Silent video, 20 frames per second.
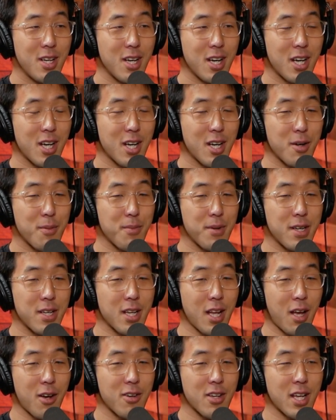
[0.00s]
Uh, but
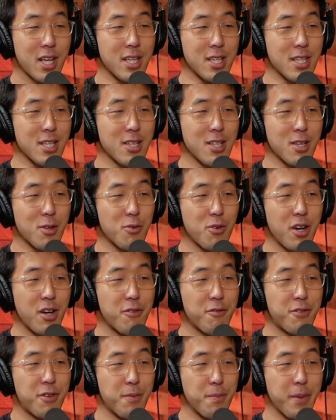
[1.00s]
I would ideally
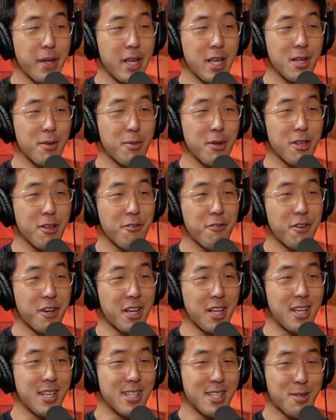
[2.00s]
want for me to be the
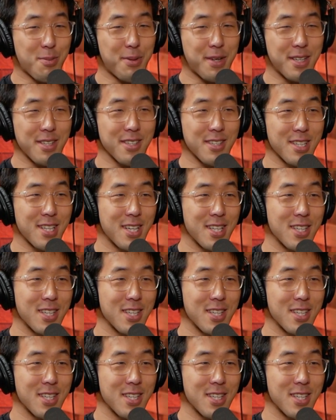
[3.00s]
funniest person yeah.